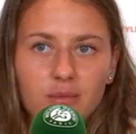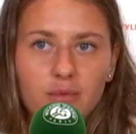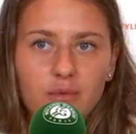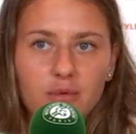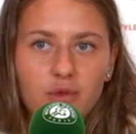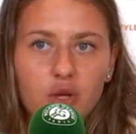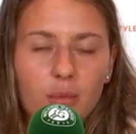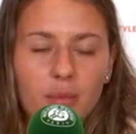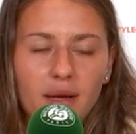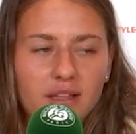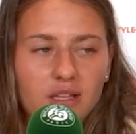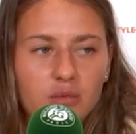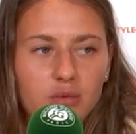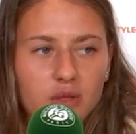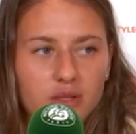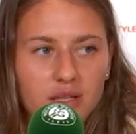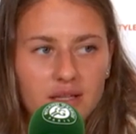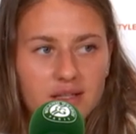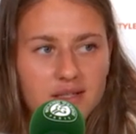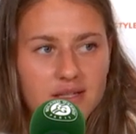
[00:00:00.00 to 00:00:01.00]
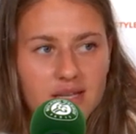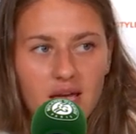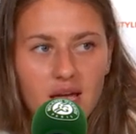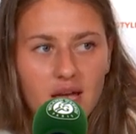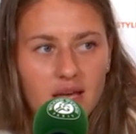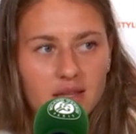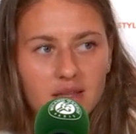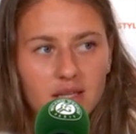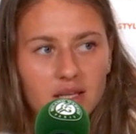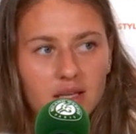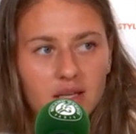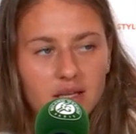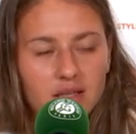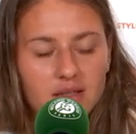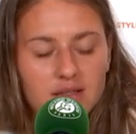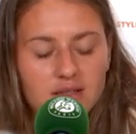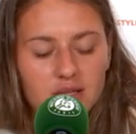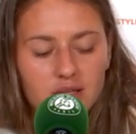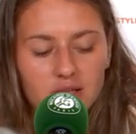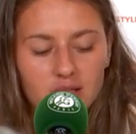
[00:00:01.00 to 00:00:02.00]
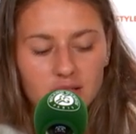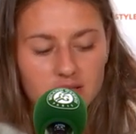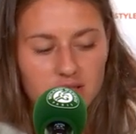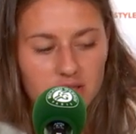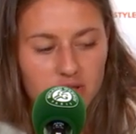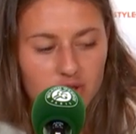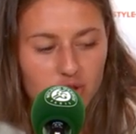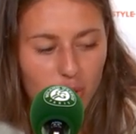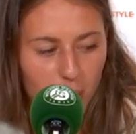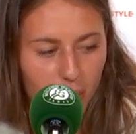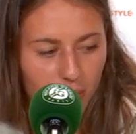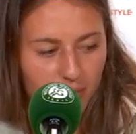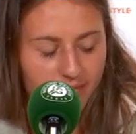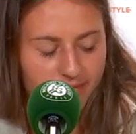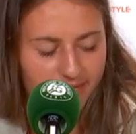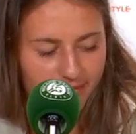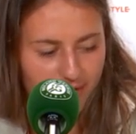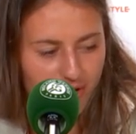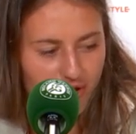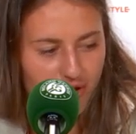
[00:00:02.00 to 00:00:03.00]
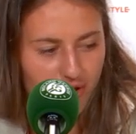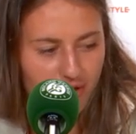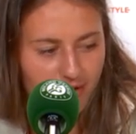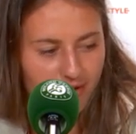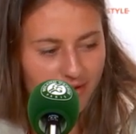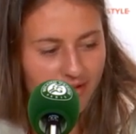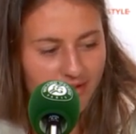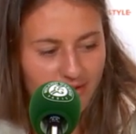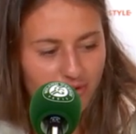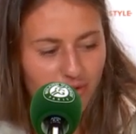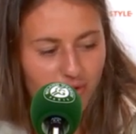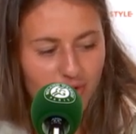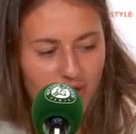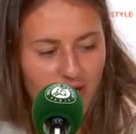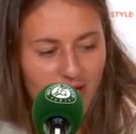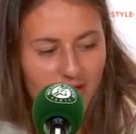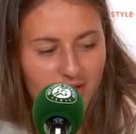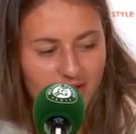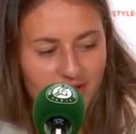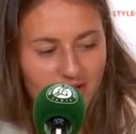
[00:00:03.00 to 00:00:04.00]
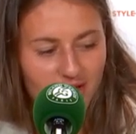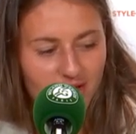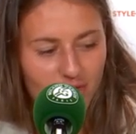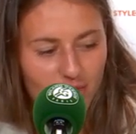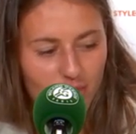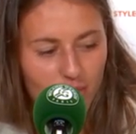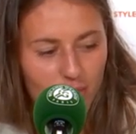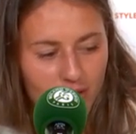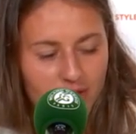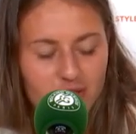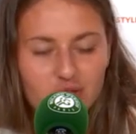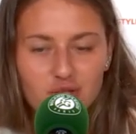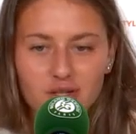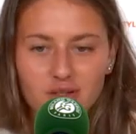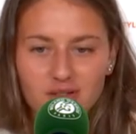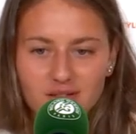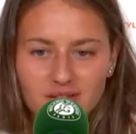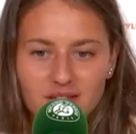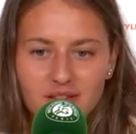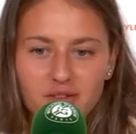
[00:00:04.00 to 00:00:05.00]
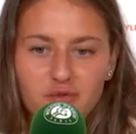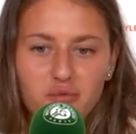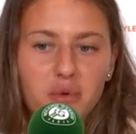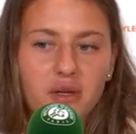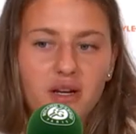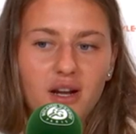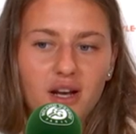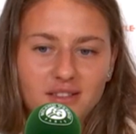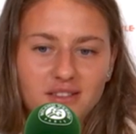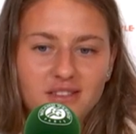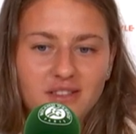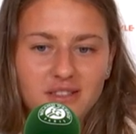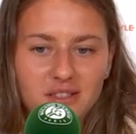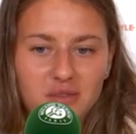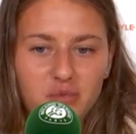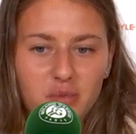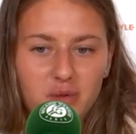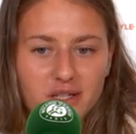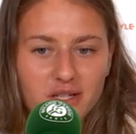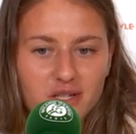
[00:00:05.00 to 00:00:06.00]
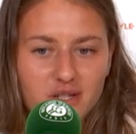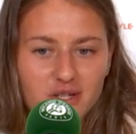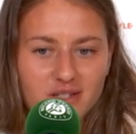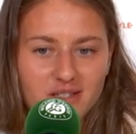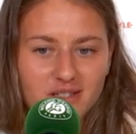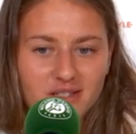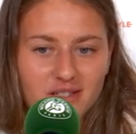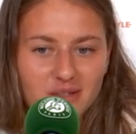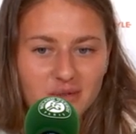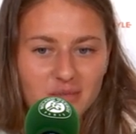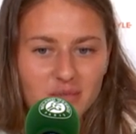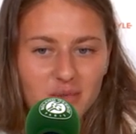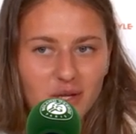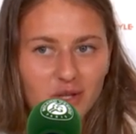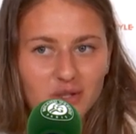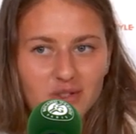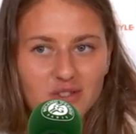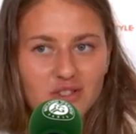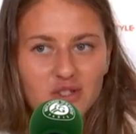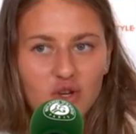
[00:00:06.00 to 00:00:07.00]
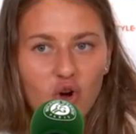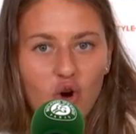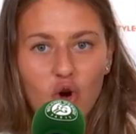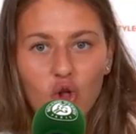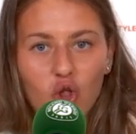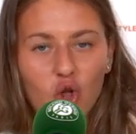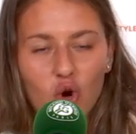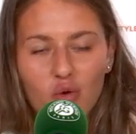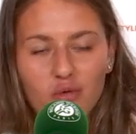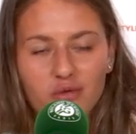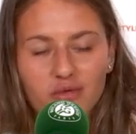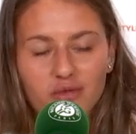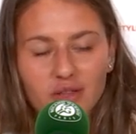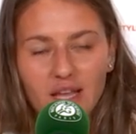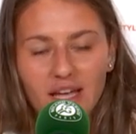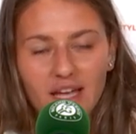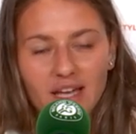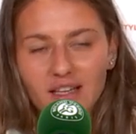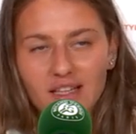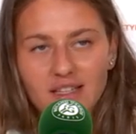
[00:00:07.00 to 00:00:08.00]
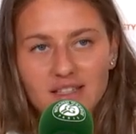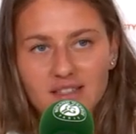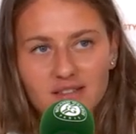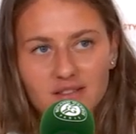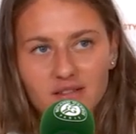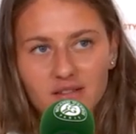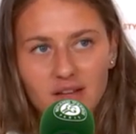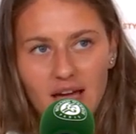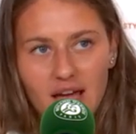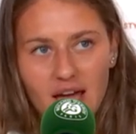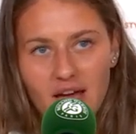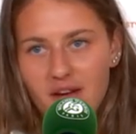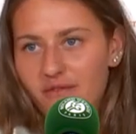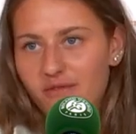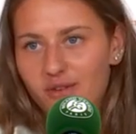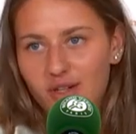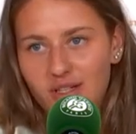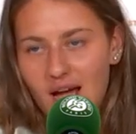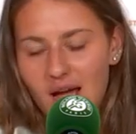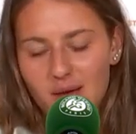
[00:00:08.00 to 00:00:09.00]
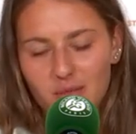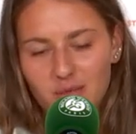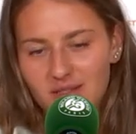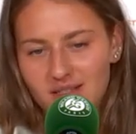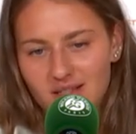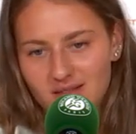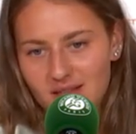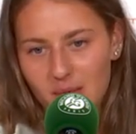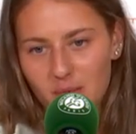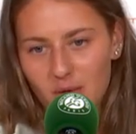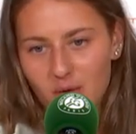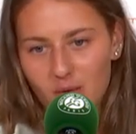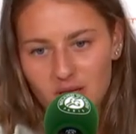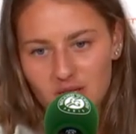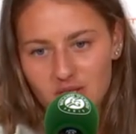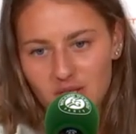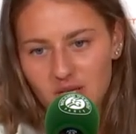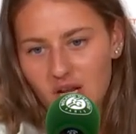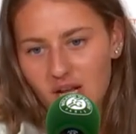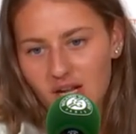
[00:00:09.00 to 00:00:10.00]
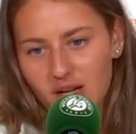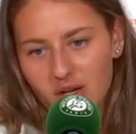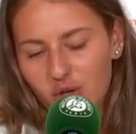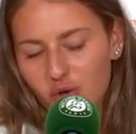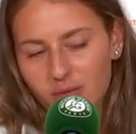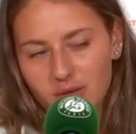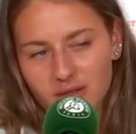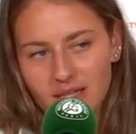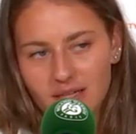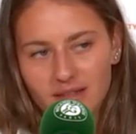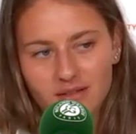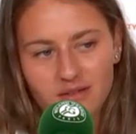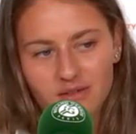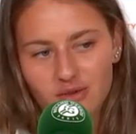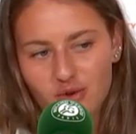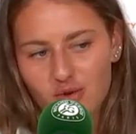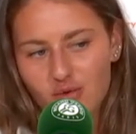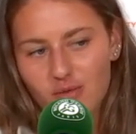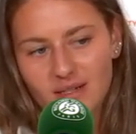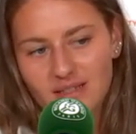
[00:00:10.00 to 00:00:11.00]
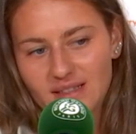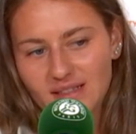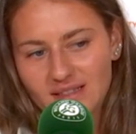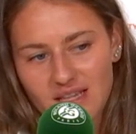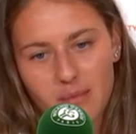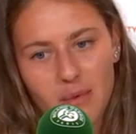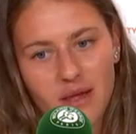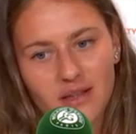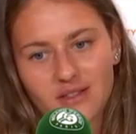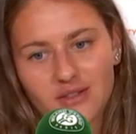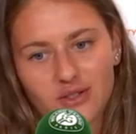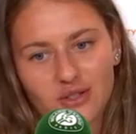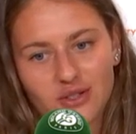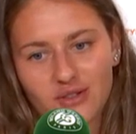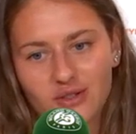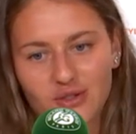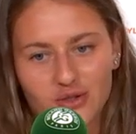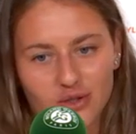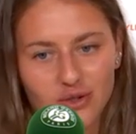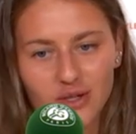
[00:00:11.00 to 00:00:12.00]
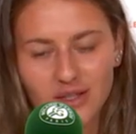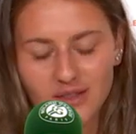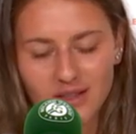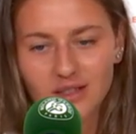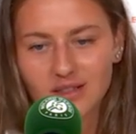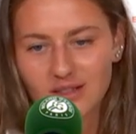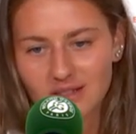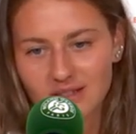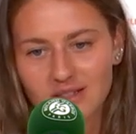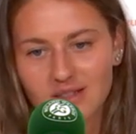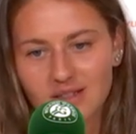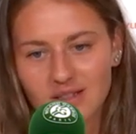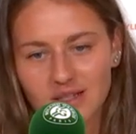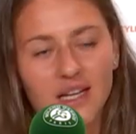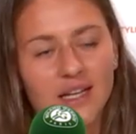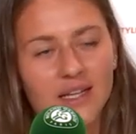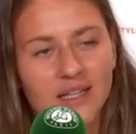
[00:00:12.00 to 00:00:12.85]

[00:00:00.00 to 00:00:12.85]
no matter what I say, I think it's a job of a journalist to change the questions that have been asked these players, because it's all over, like, it's every time is the same question, and you will get always the same answer. So I think this is,